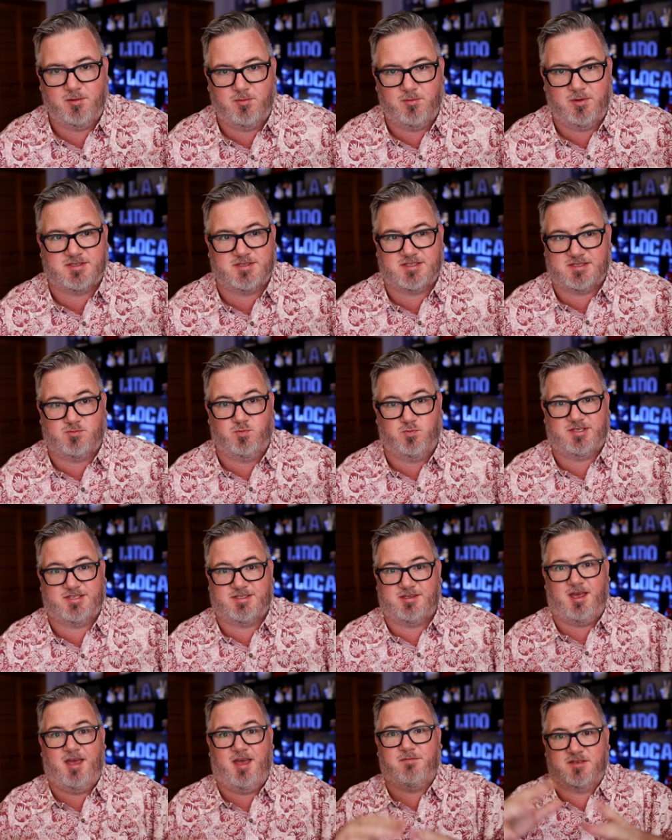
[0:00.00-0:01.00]
We, we
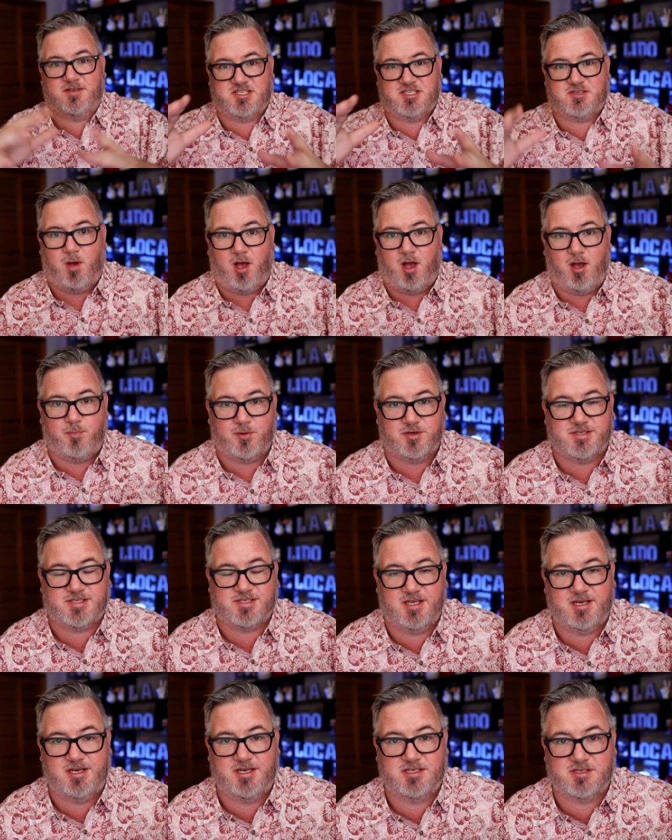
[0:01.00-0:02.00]
still have a small
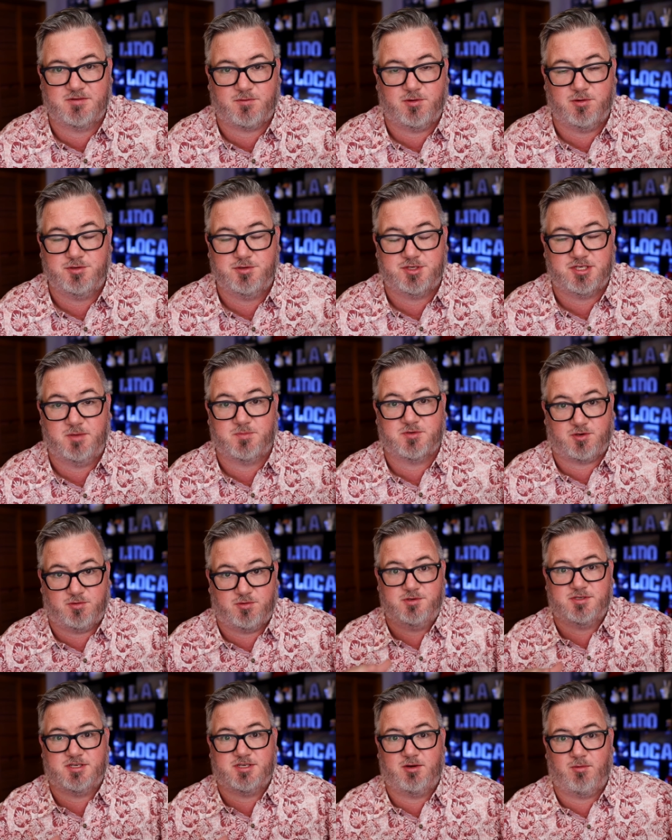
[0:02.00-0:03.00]
percentage of cruise ships
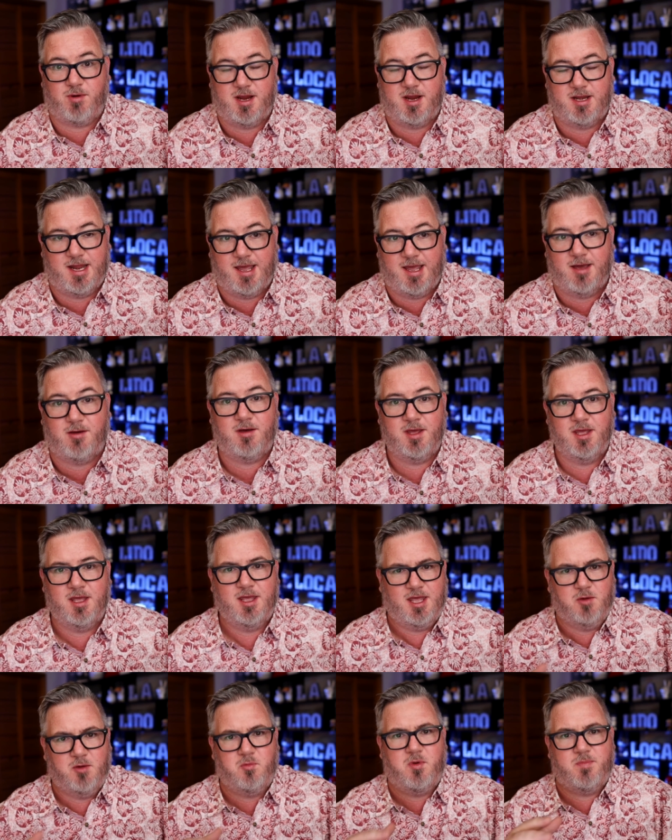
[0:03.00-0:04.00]
cruising right now,
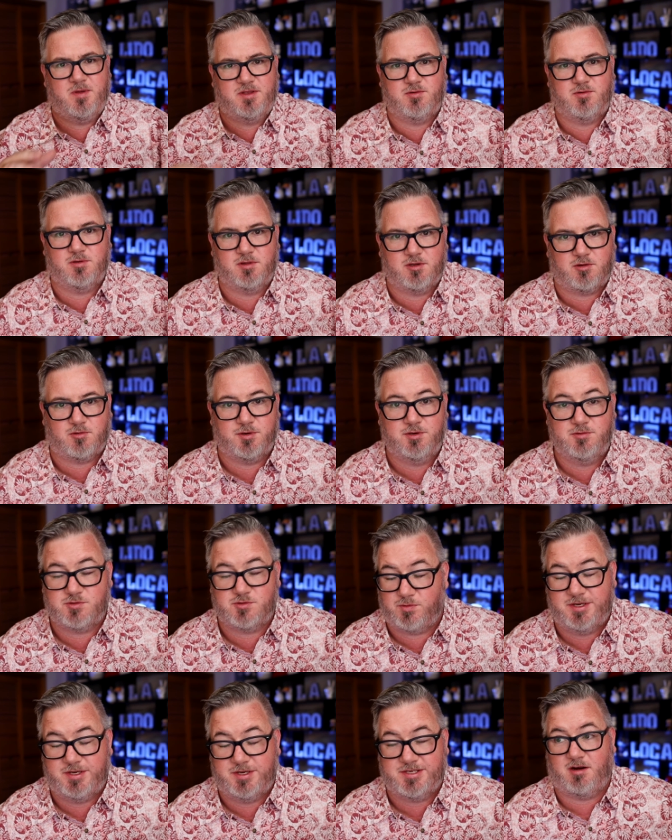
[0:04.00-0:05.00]
and we've been doing the
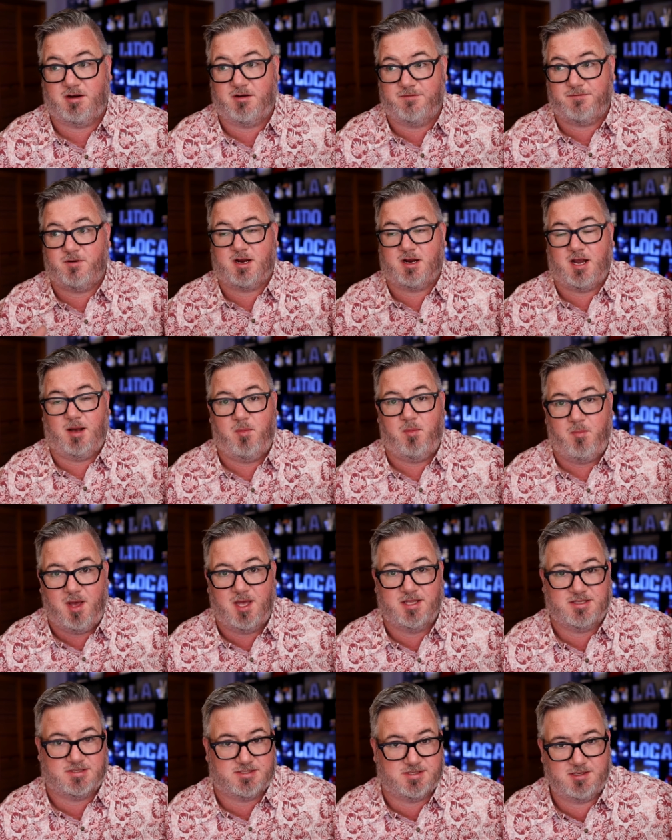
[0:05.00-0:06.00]
cruise restart for a couple
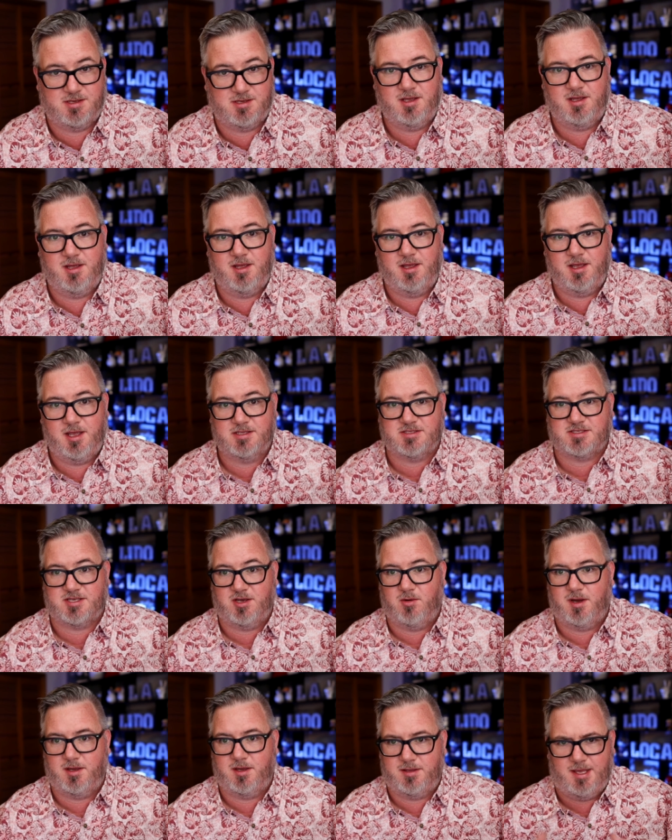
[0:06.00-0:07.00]
months. And
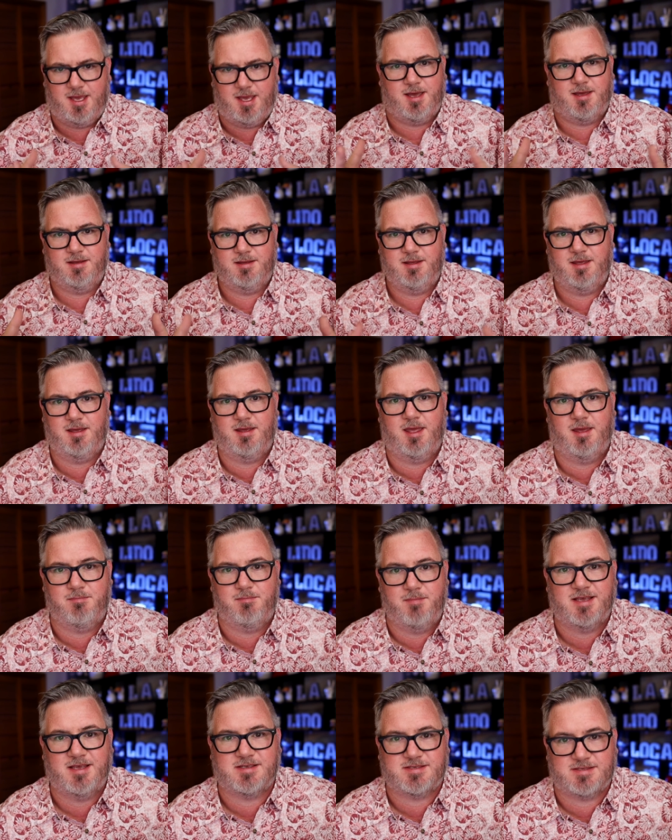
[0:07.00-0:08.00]
so, uh, yeah, it,
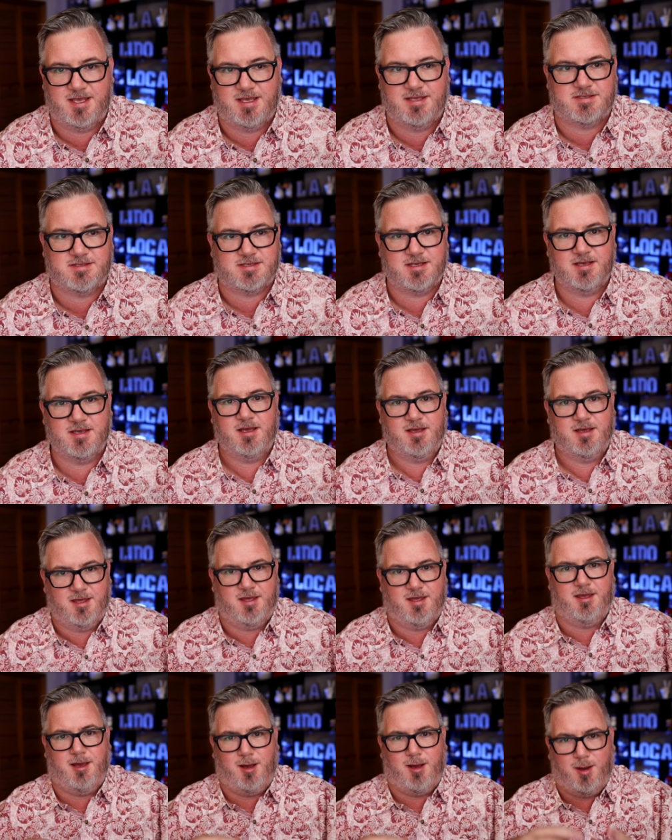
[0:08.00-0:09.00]
it, makes sense
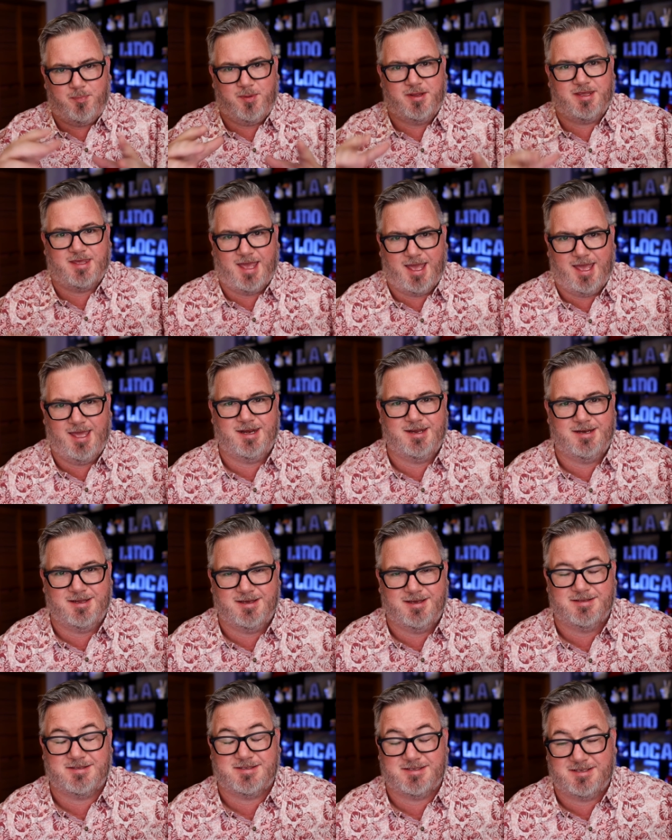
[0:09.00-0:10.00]
uh, up in
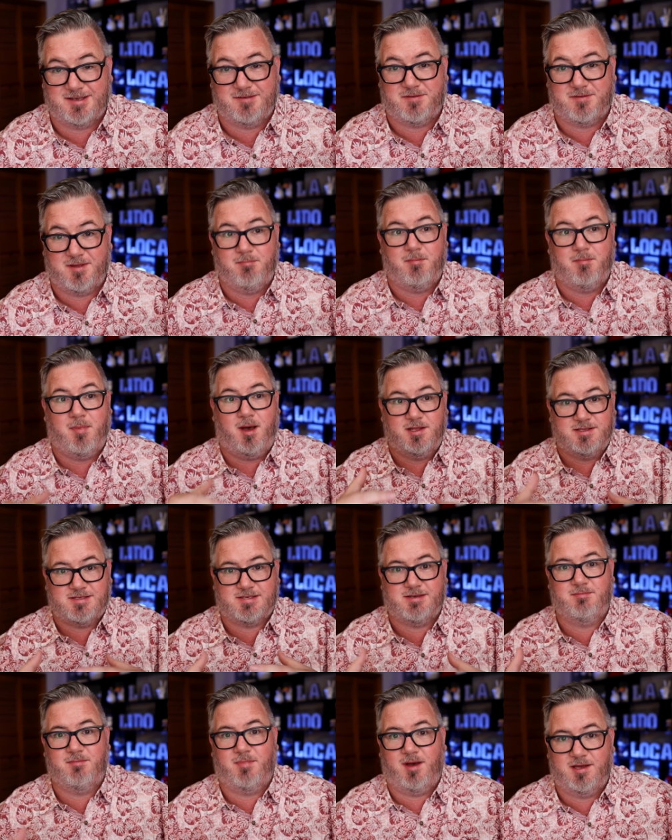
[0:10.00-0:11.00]
Canada to give them
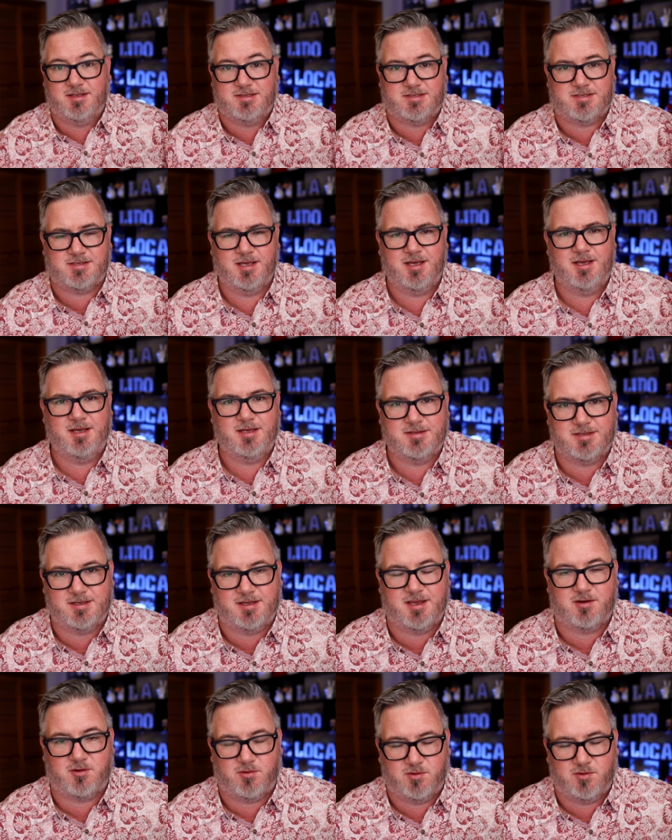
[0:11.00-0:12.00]
months and months
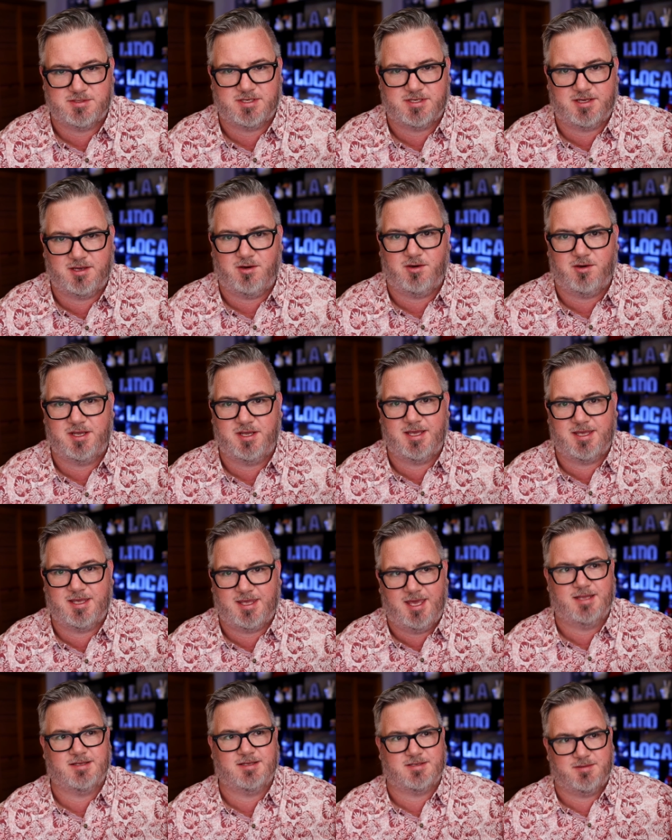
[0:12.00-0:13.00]
to get cruising going
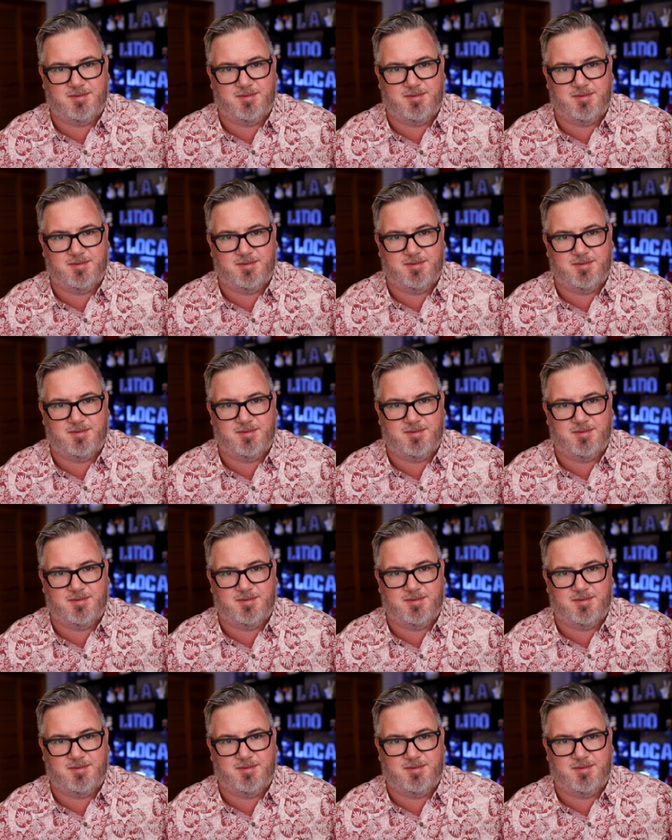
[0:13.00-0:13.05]
again.